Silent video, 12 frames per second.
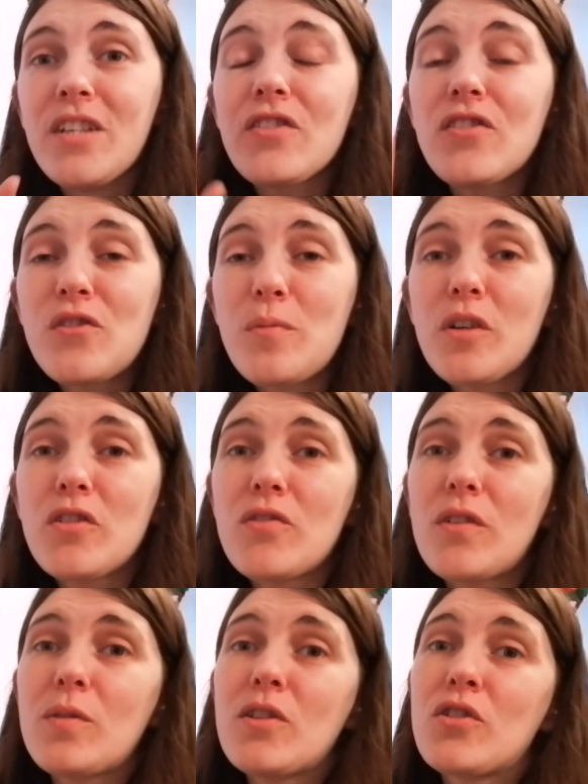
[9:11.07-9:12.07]
So something goes
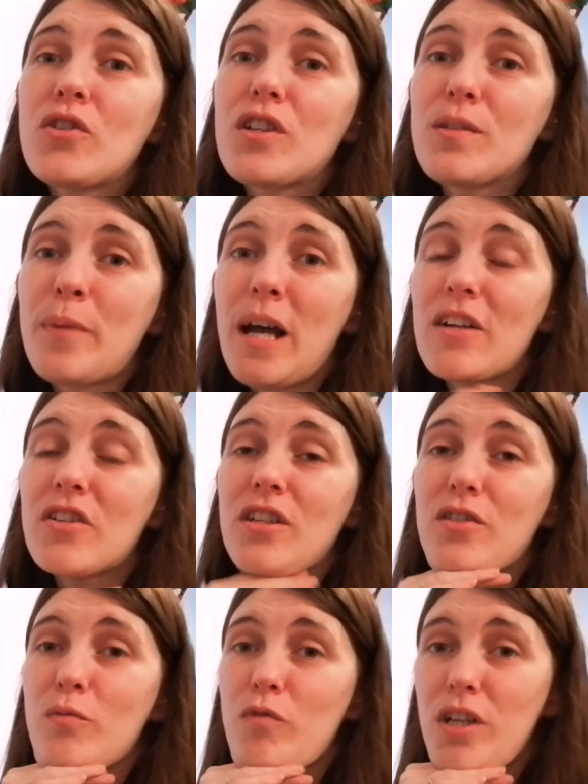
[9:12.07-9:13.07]
wrong with the toys. Patch
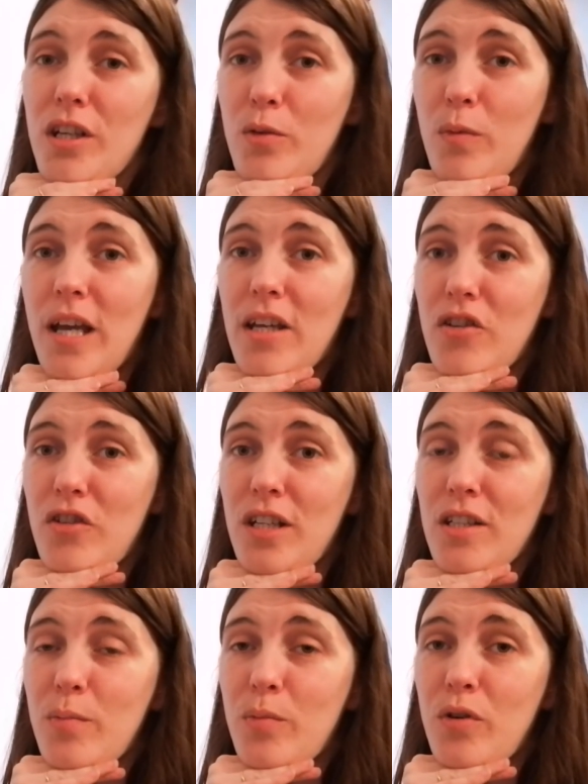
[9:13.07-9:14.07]
ends up running away and
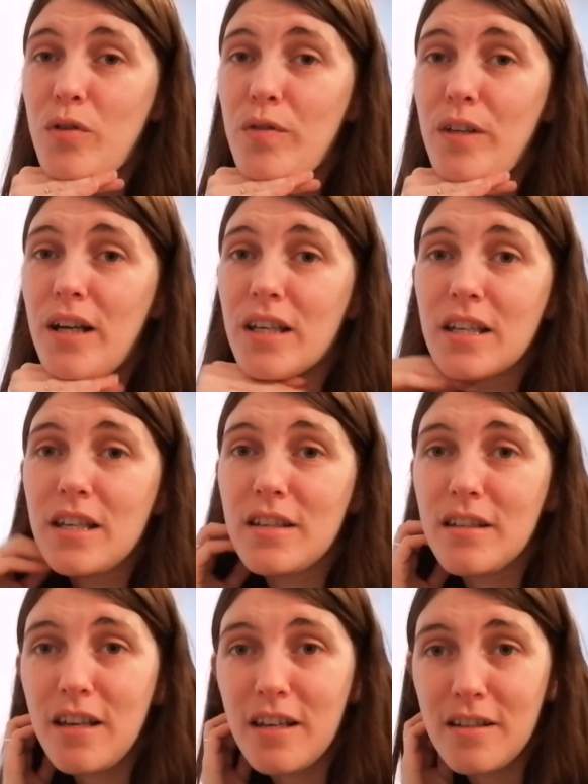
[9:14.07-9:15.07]
trying to prove that
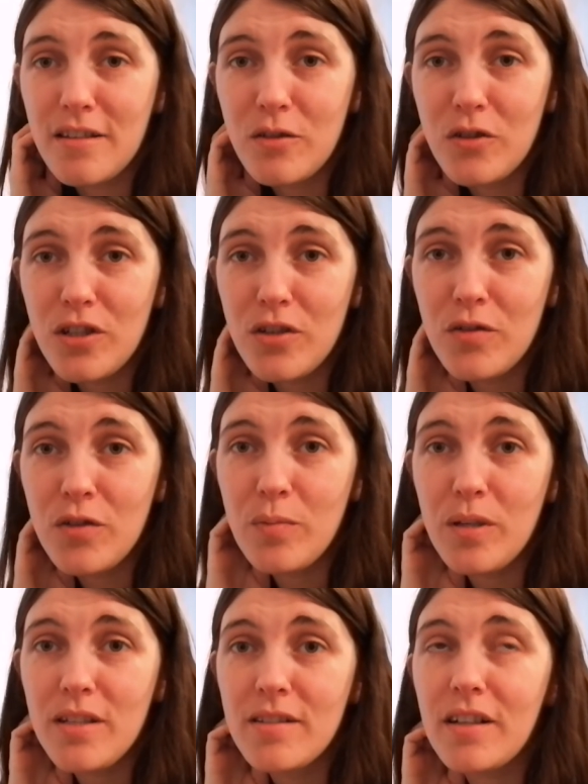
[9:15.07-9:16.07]
he is good enough to
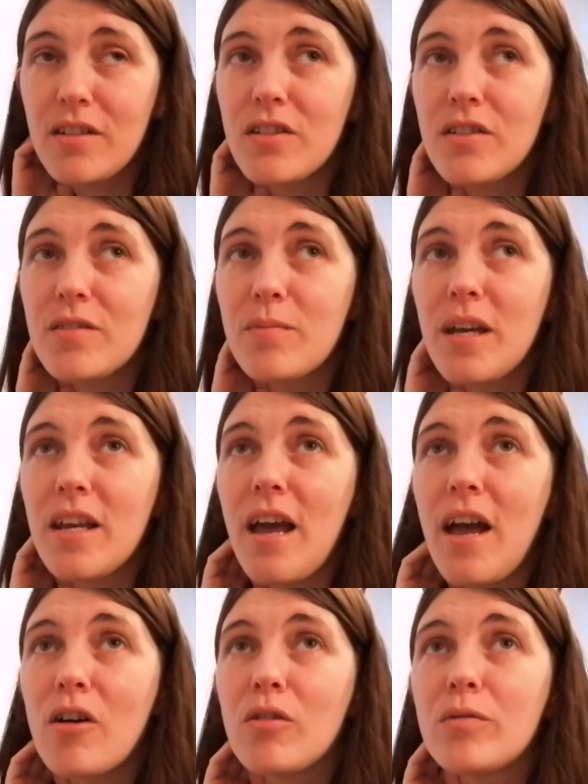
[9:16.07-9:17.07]
be Santa's main
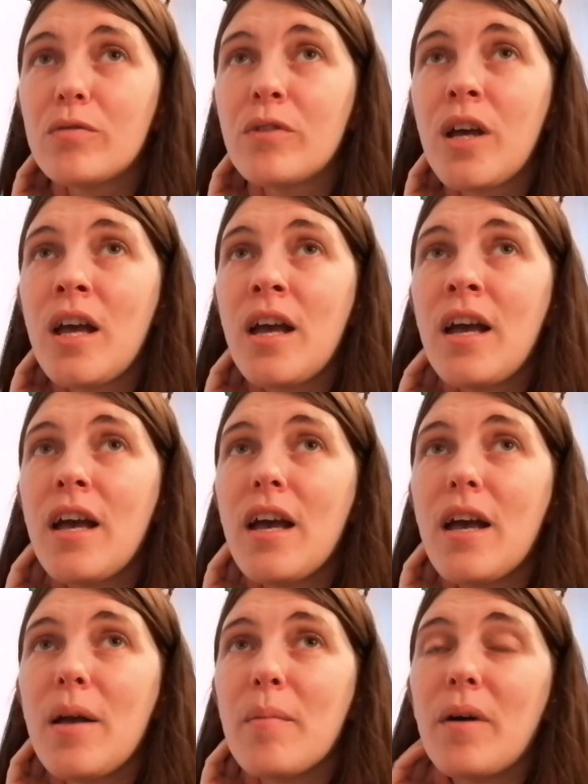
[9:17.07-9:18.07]
elf.
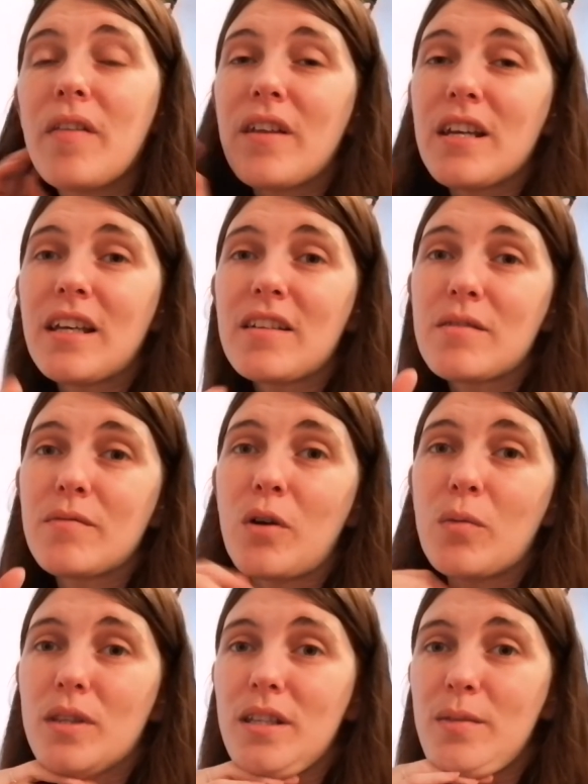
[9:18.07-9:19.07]
And then he gets
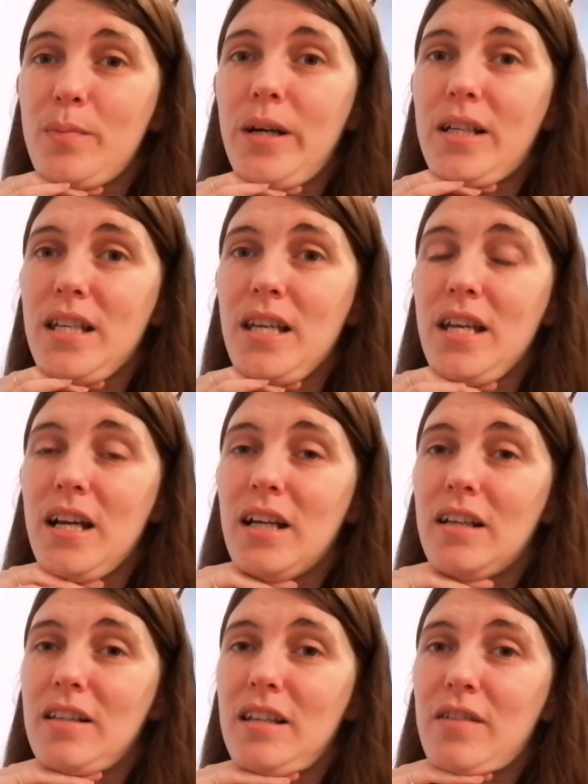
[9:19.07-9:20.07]
involved with this baddie
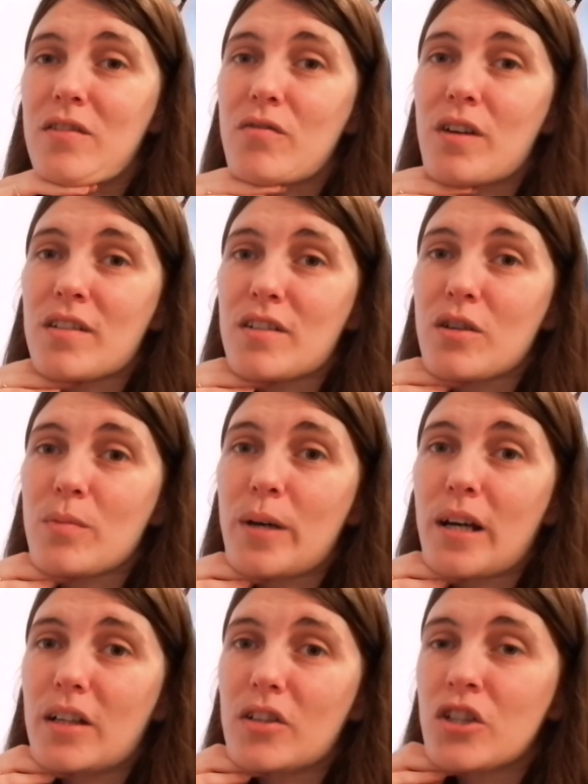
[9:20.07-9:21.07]
and they have to rescue
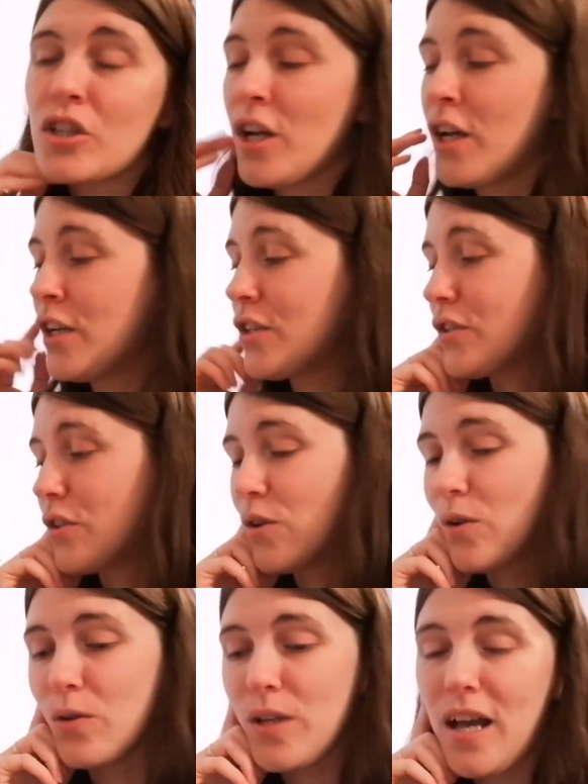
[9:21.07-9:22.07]
Patch.
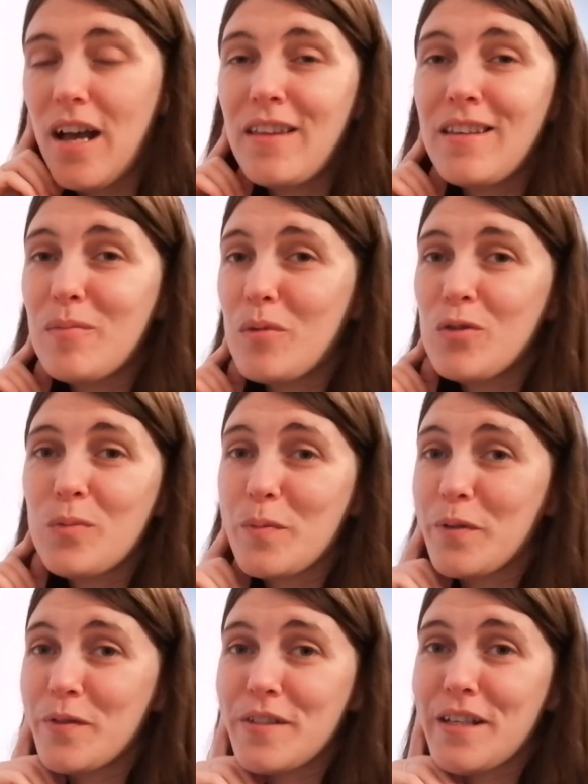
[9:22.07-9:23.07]
So yeah, I think most
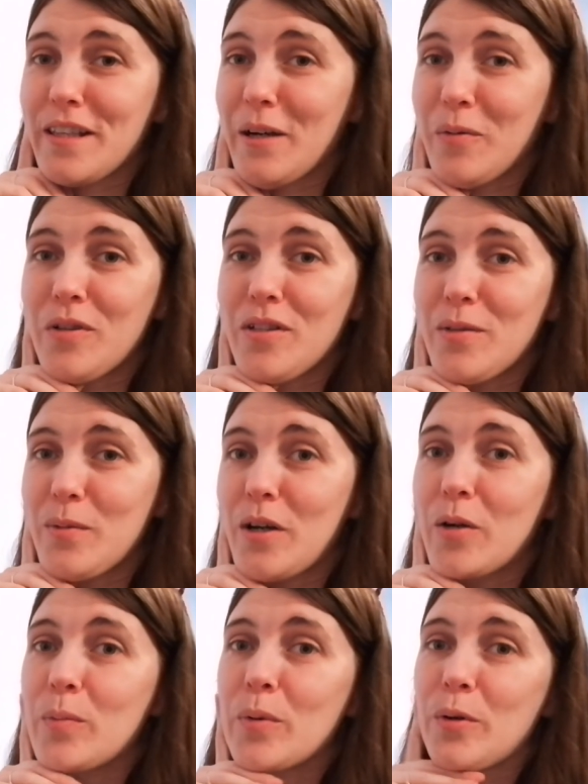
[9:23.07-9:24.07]
people have seen that one as
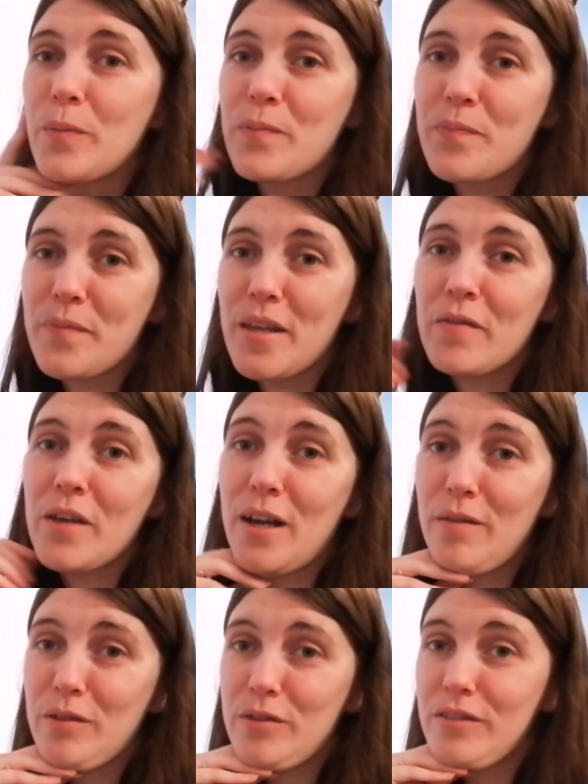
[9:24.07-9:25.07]
well, but if you
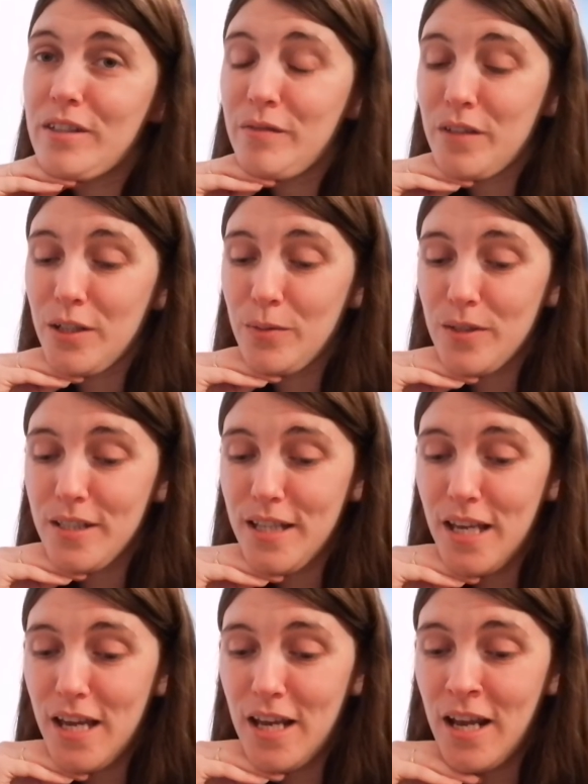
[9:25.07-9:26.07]
haven't, definitely go and
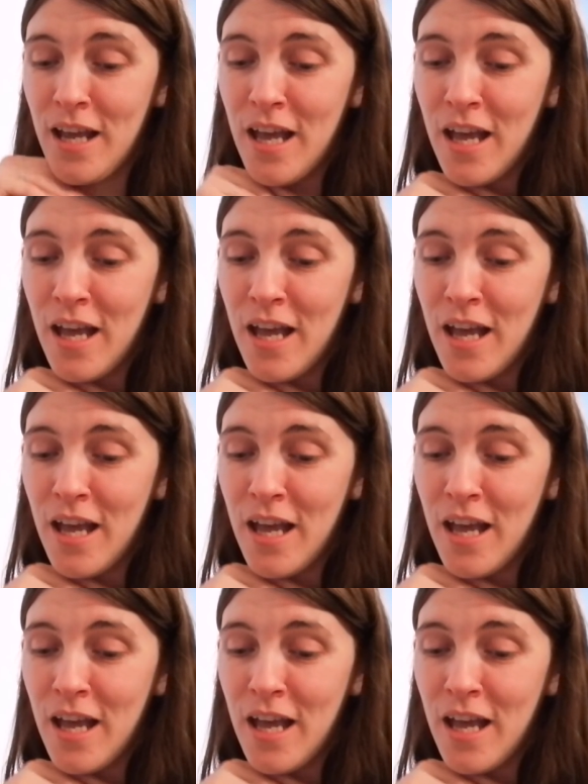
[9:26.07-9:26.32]
see it.